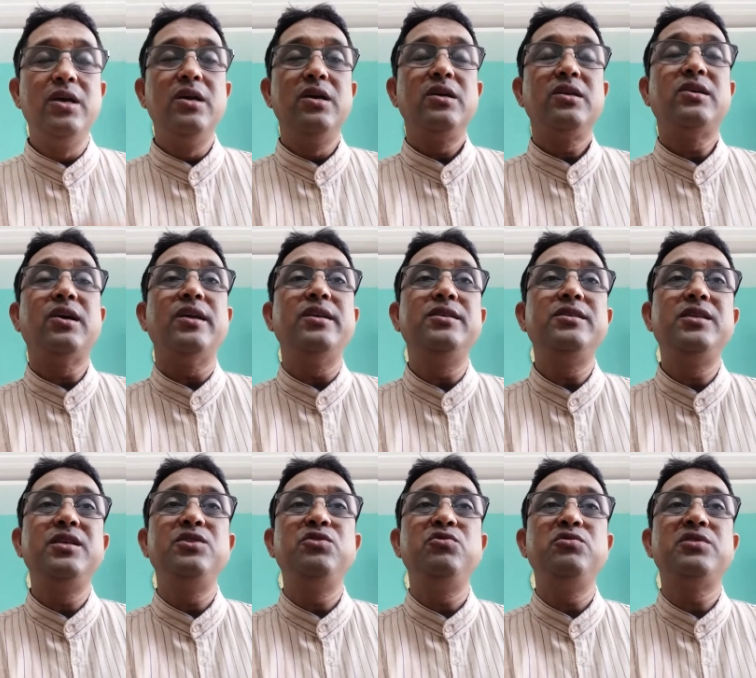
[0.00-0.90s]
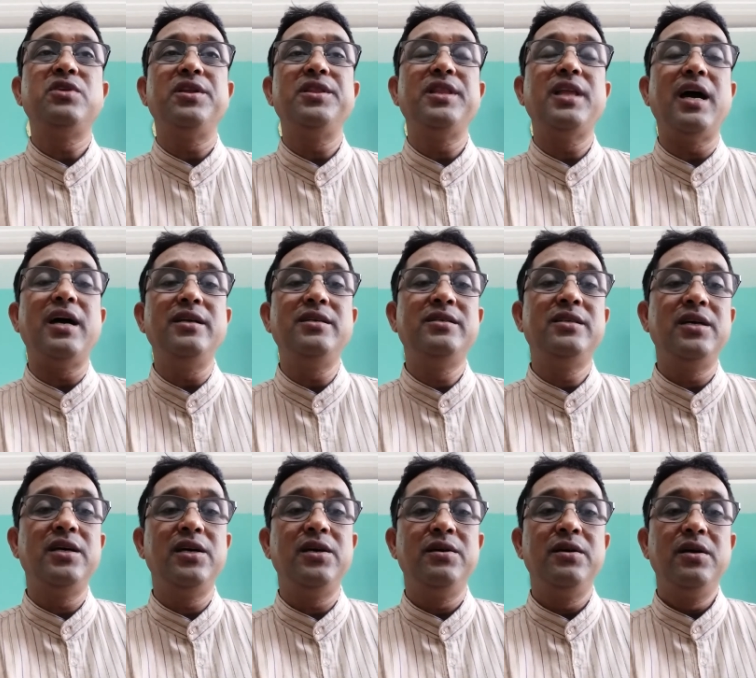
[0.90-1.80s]
constitution, that
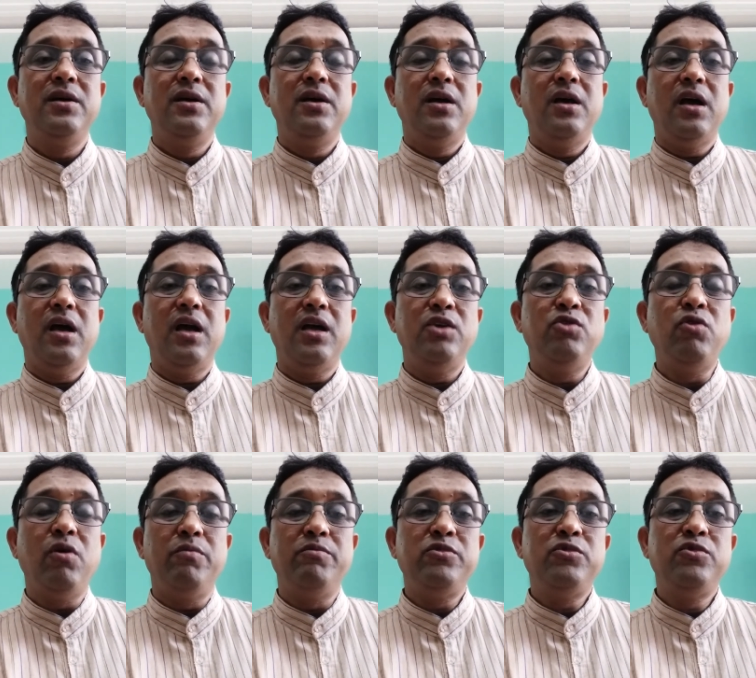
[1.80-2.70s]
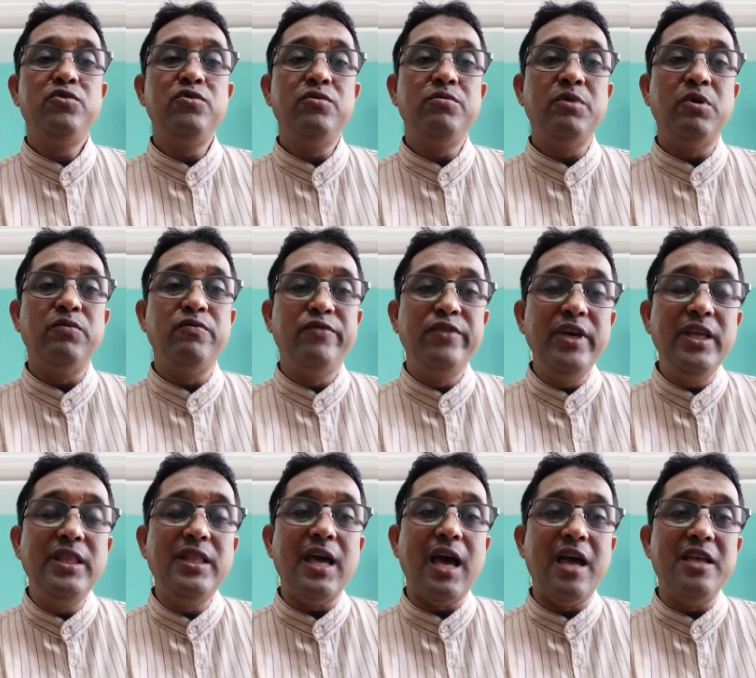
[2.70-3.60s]
to
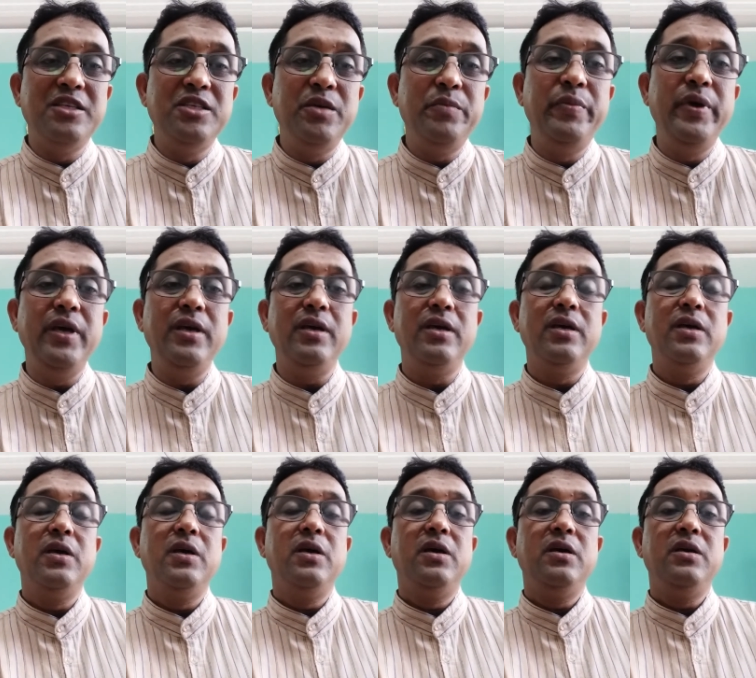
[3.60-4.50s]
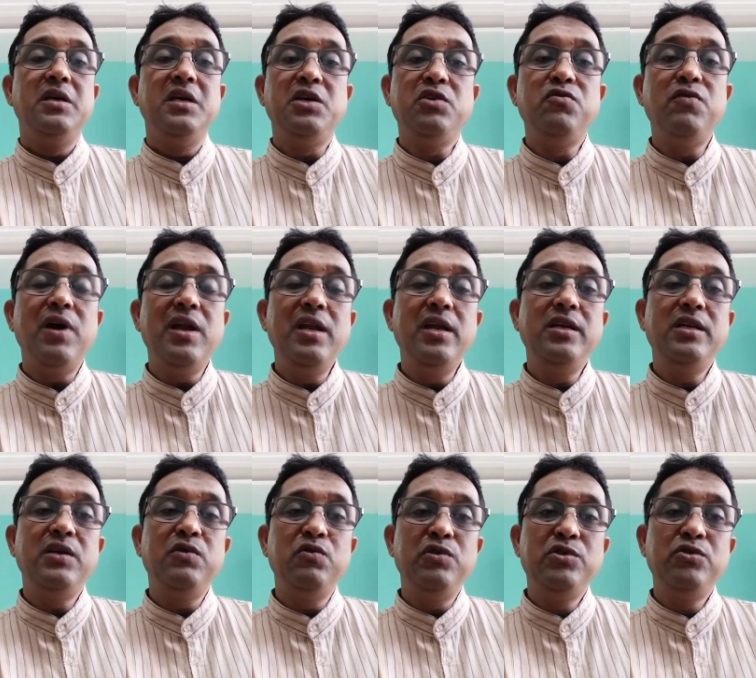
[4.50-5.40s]
with achieving
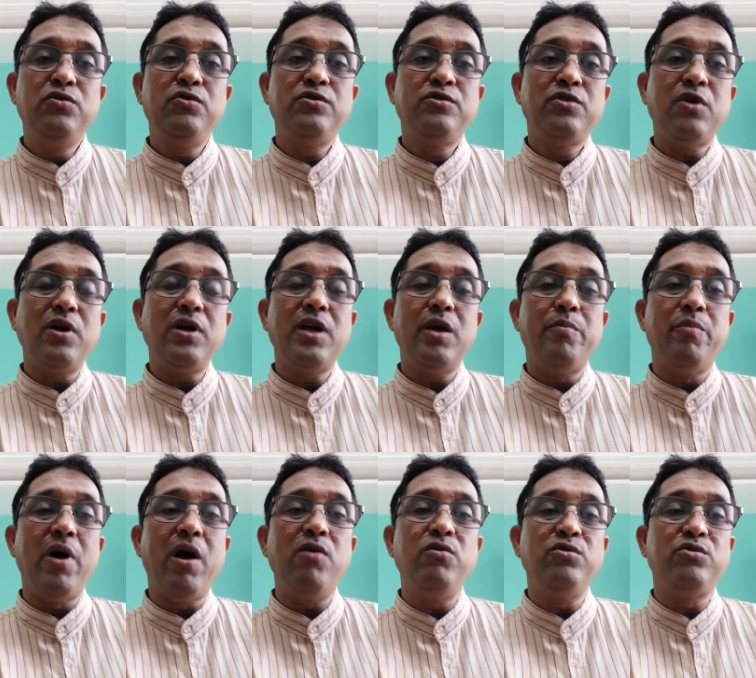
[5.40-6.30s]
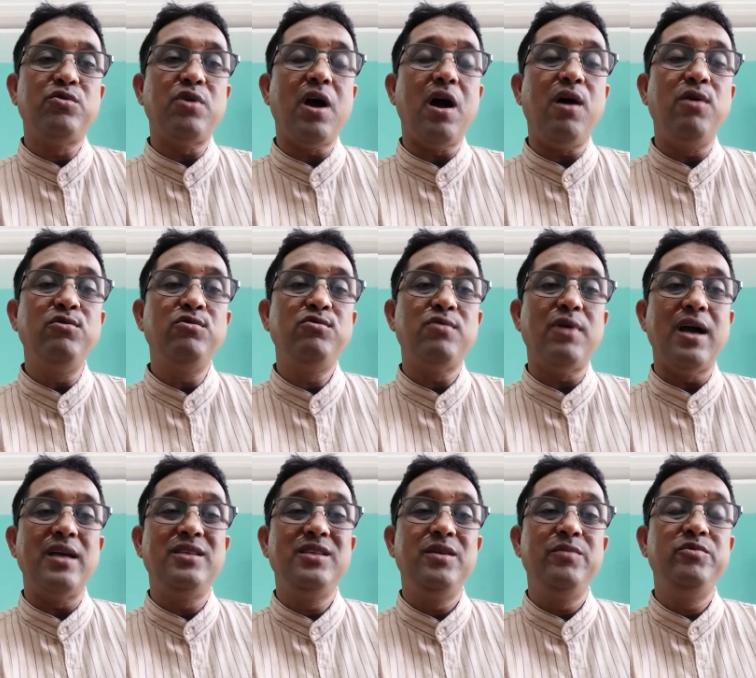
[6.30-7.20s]
equality, we should talk about how to
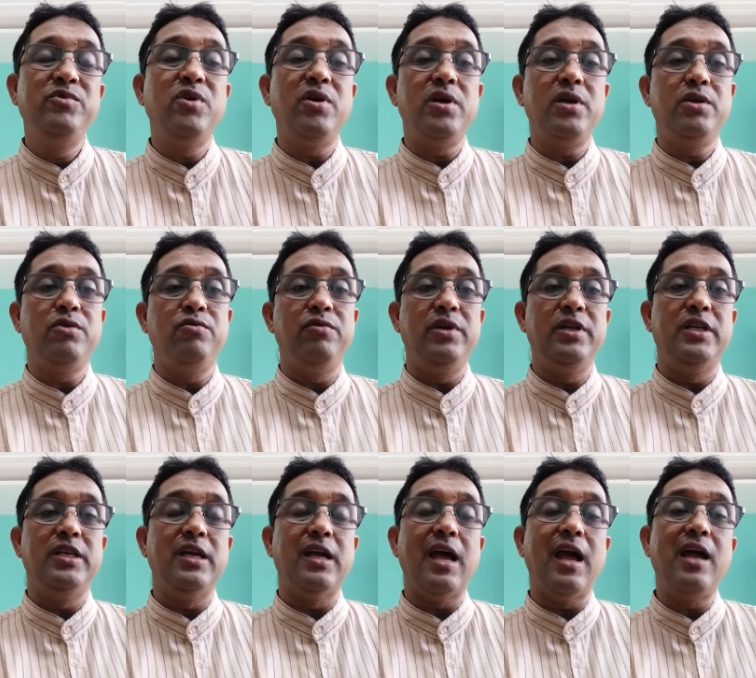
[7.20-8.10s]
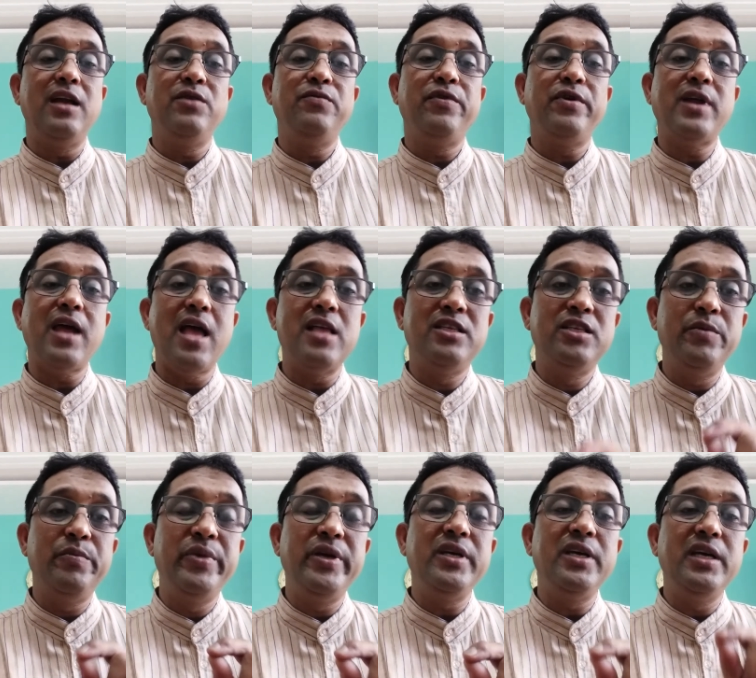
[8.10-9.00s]
achieve the equity, and for
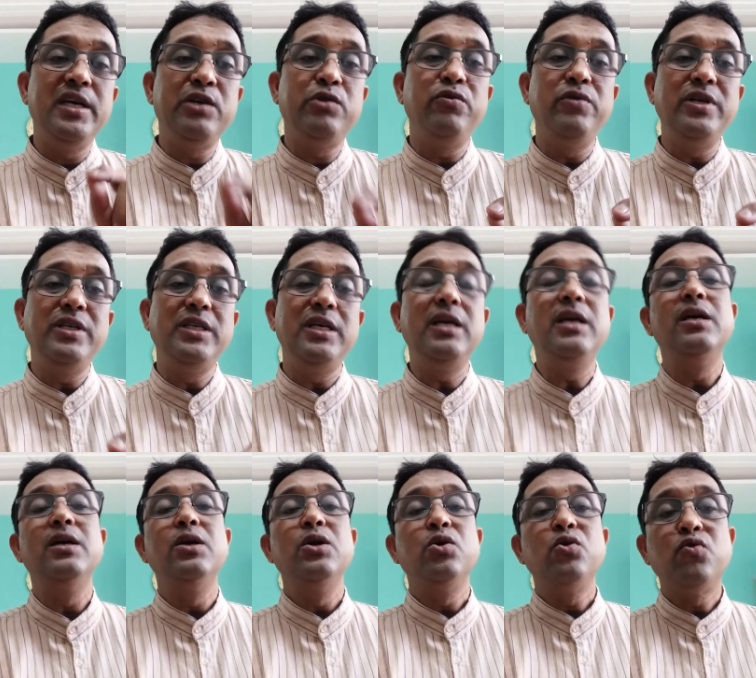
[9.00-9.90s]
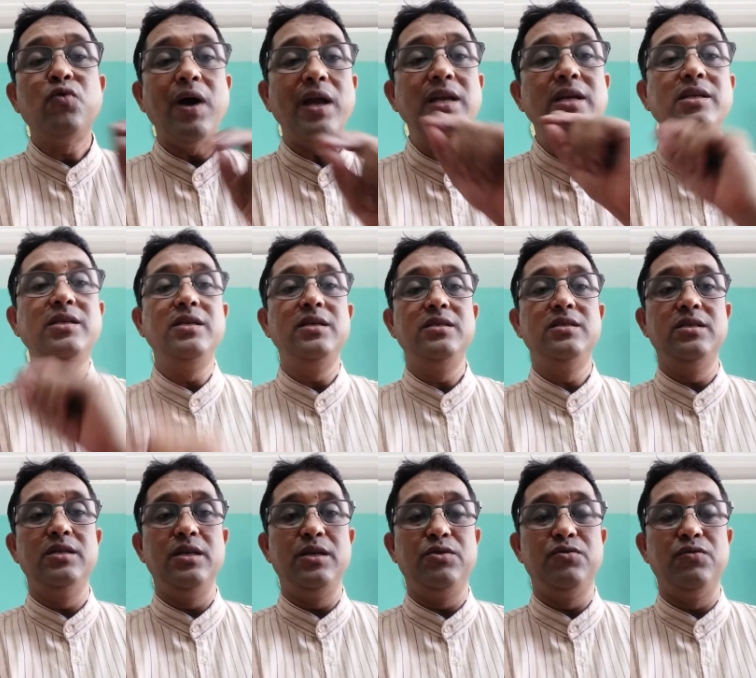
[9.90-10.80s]
achieving equity, quality is
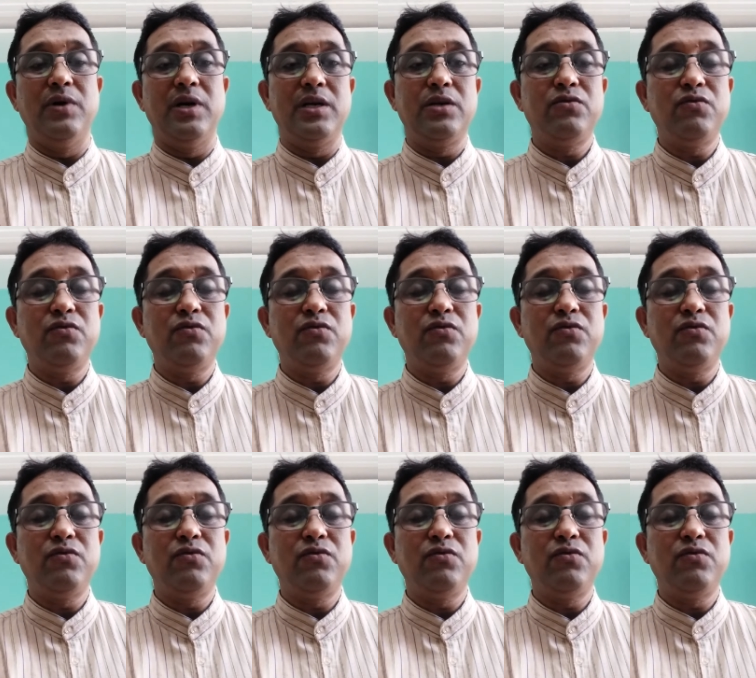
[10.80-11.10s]
required.